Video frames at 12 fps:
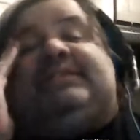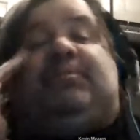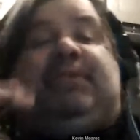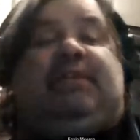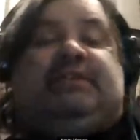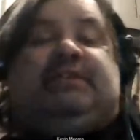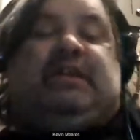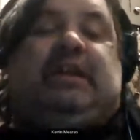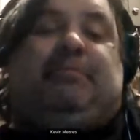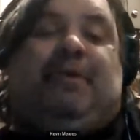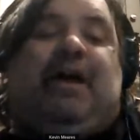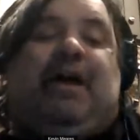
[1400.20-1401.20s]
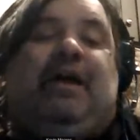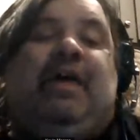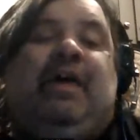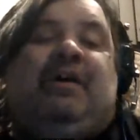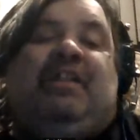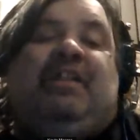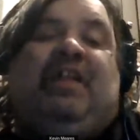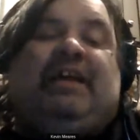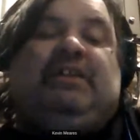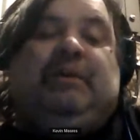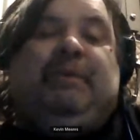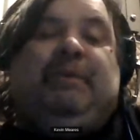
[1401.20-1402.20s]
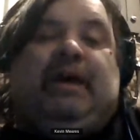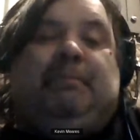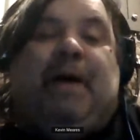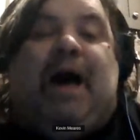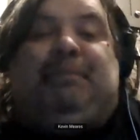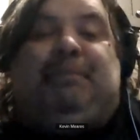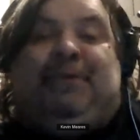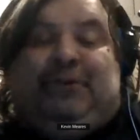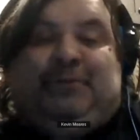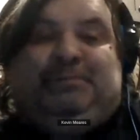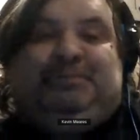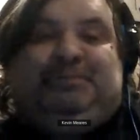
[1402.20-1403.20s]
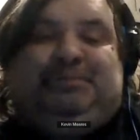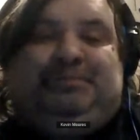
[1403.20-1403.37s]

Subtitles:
say something that's going to likely be unpopular.